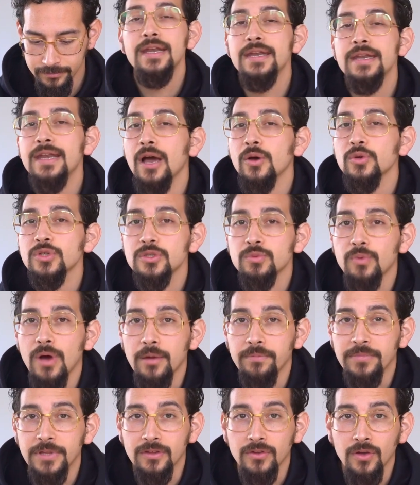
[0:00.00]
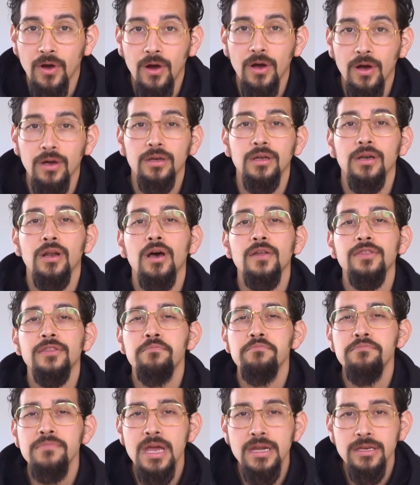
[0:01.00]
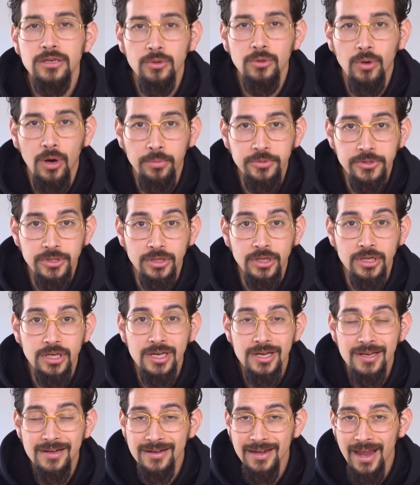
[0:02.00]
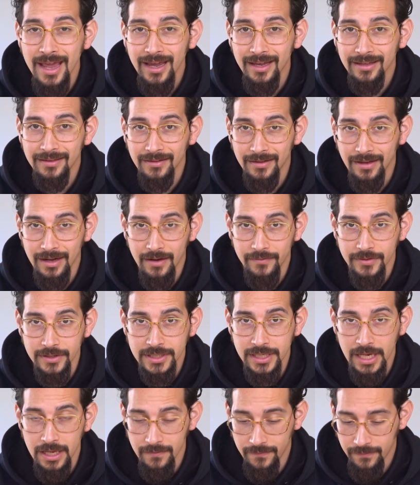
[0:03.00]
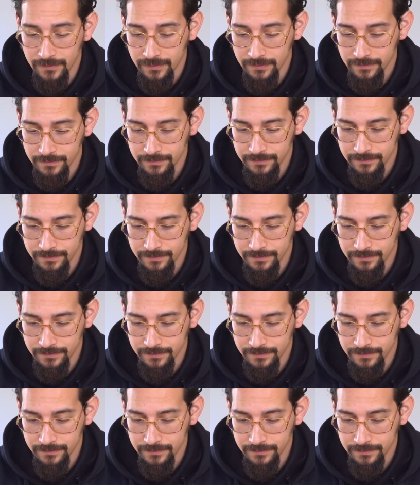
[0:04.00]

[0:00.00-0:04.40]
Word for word: Now swipe the toggle on the menu option Connect Klever Safe.